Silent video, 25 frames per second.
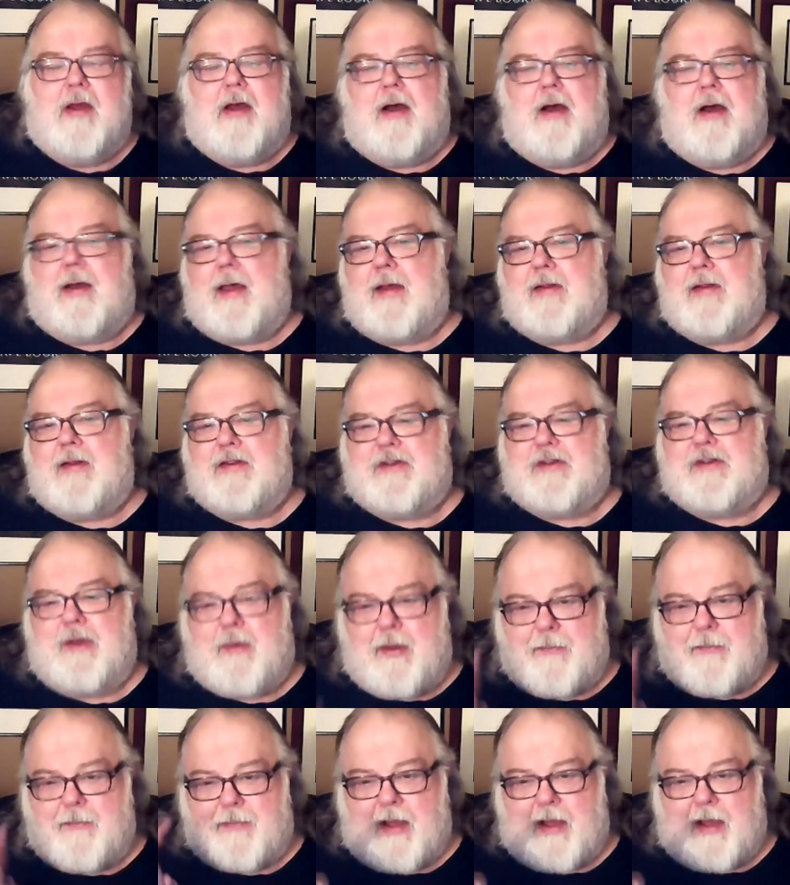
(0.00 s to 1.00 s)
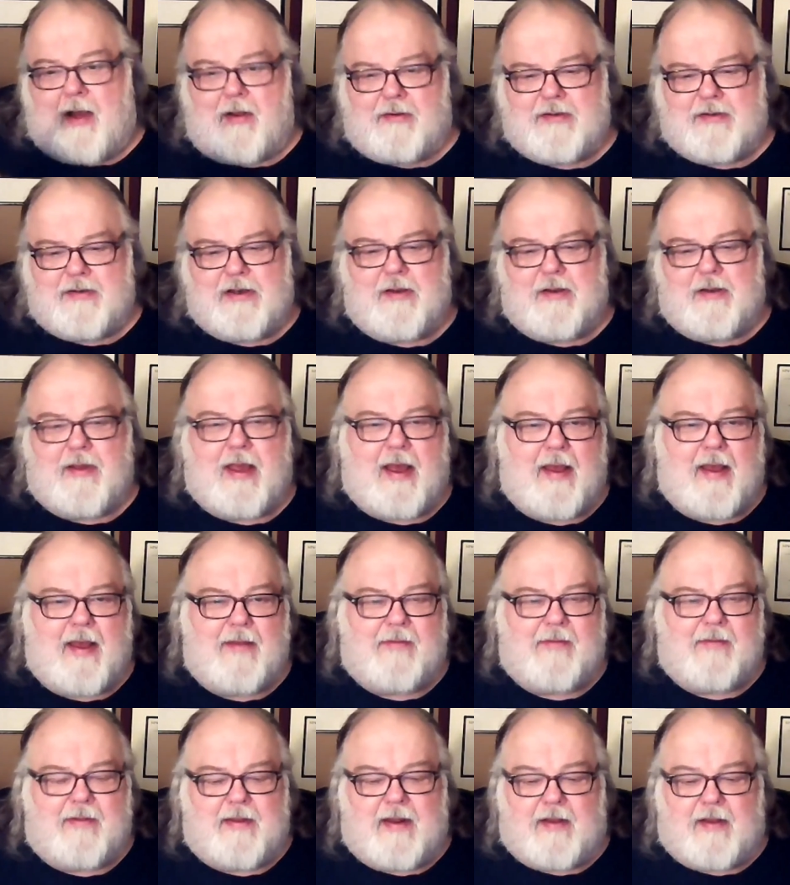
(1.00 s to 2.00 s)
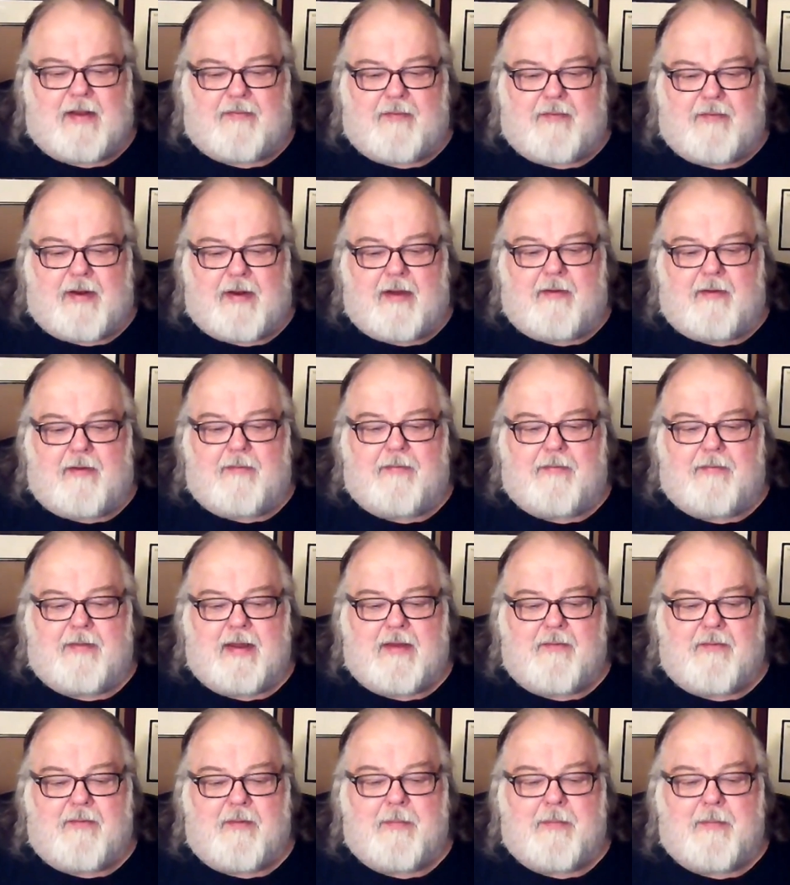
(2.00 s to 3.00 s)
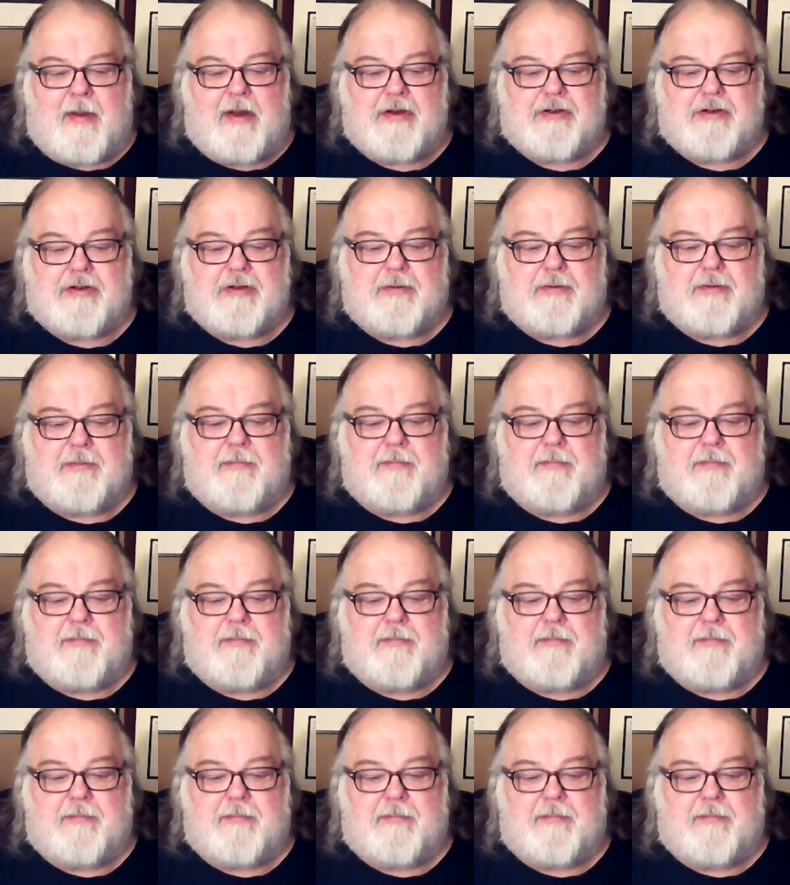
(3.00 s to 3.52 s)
Okay. So anyway, I'll see you guys in the next video. Thank you very much.